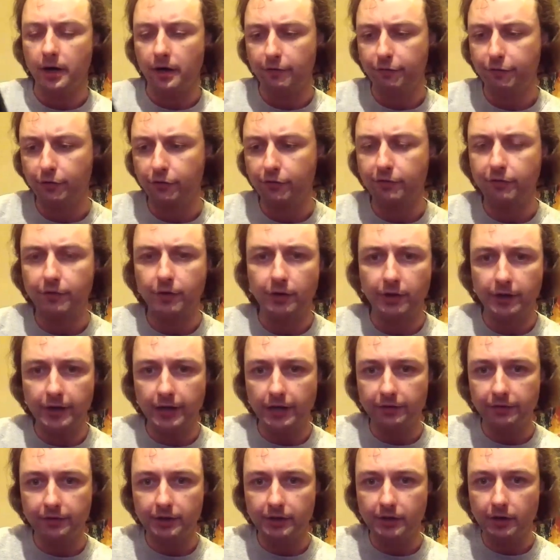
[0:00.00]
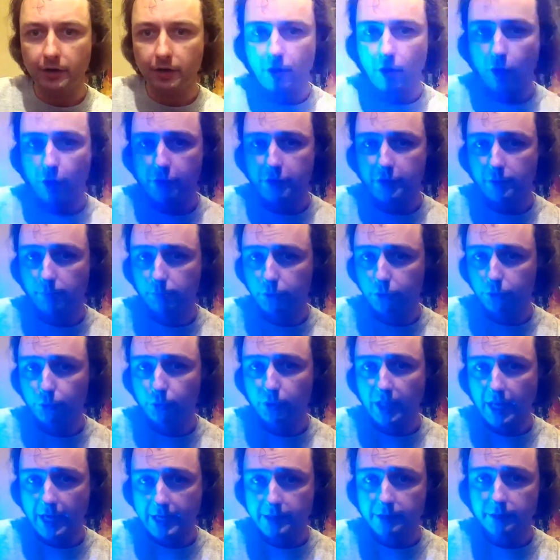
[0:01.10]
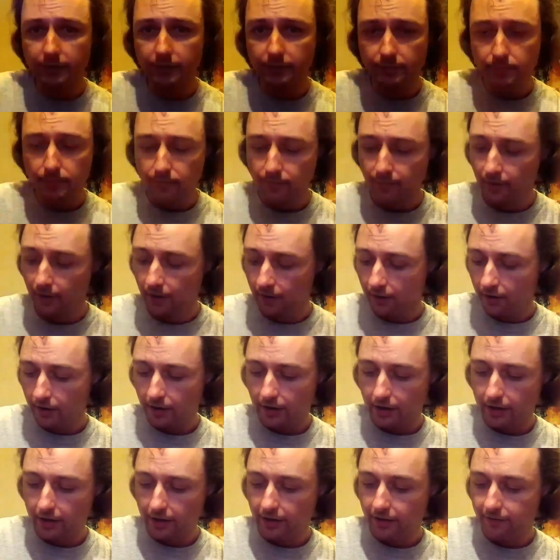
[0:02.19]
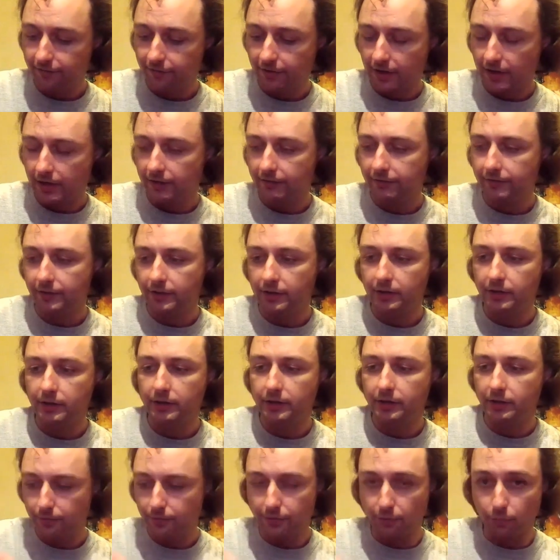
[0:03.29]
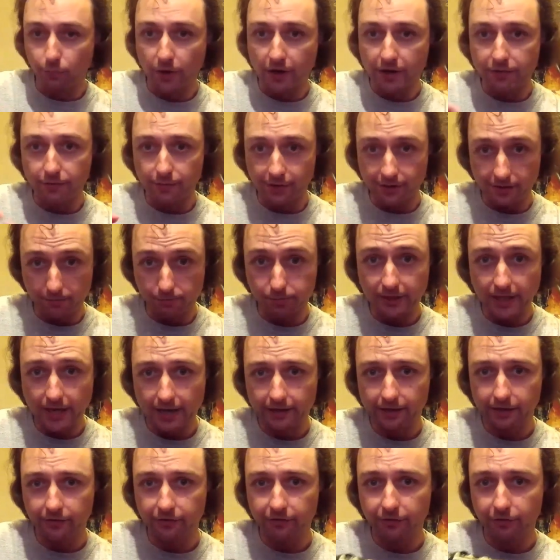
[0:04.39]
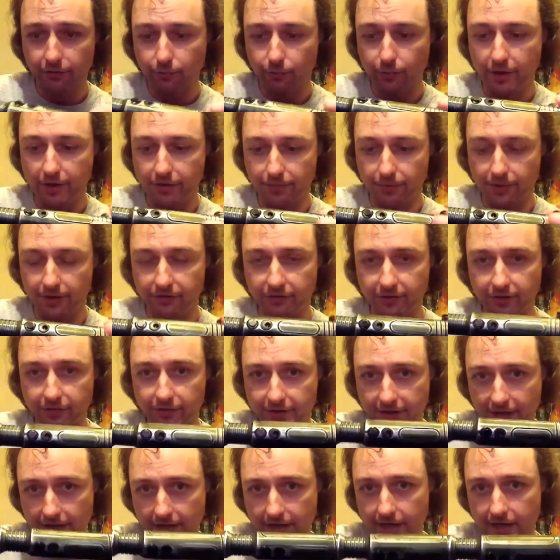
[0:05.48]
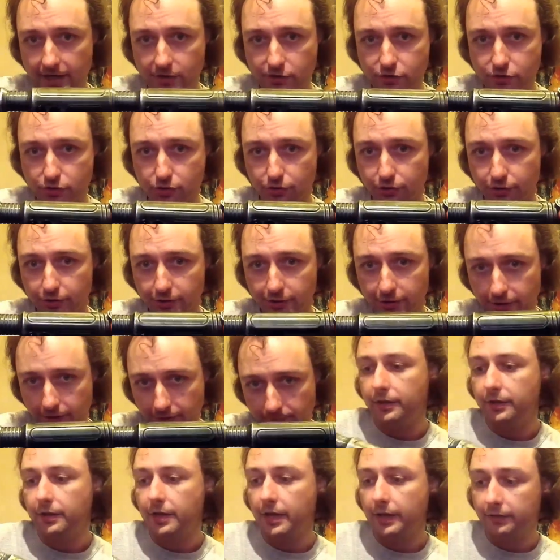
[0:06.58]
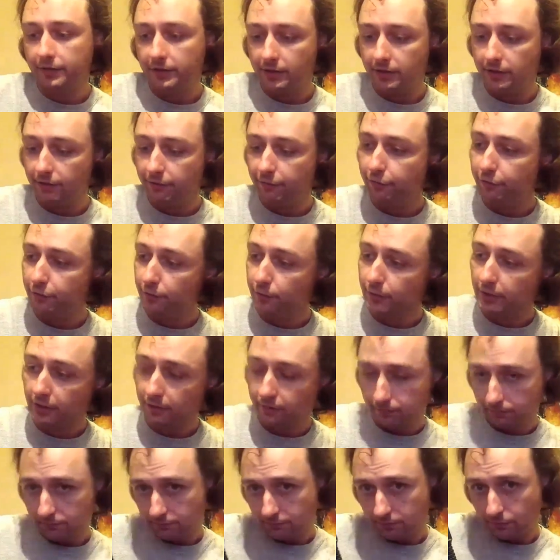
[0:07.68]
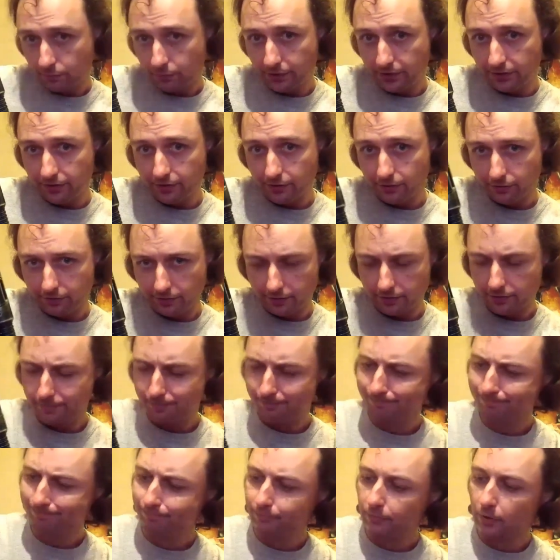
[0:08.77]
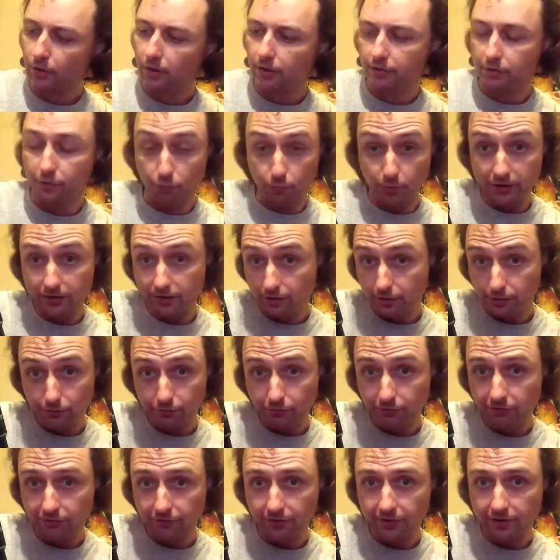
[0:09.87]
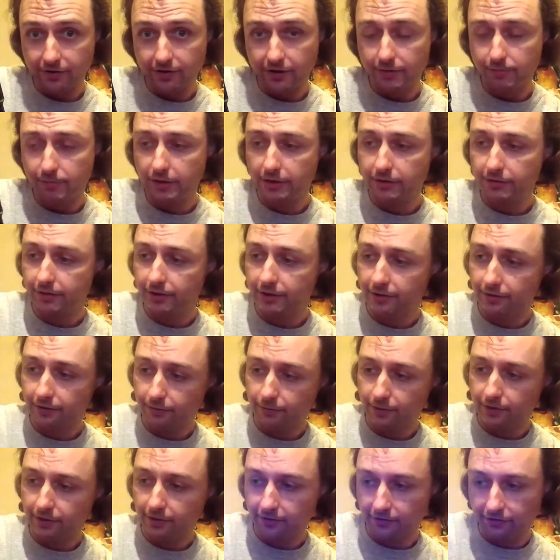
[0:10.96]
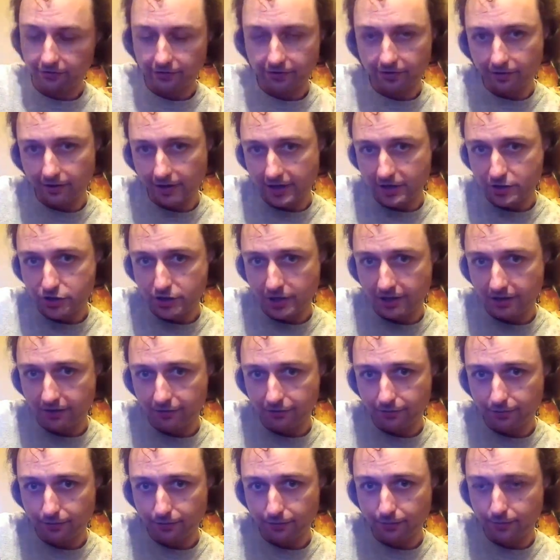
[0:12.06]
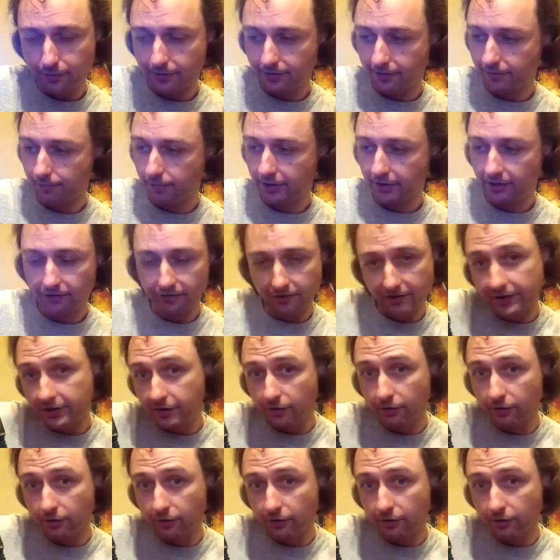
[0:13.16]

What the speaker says: First of all, I got the Arctic Blue Light. I've got the weathering, the blackened weathering to give it that aged look. You got the viewing window, the windows in the emitter here, where you can see the light shining through when the blade's in it.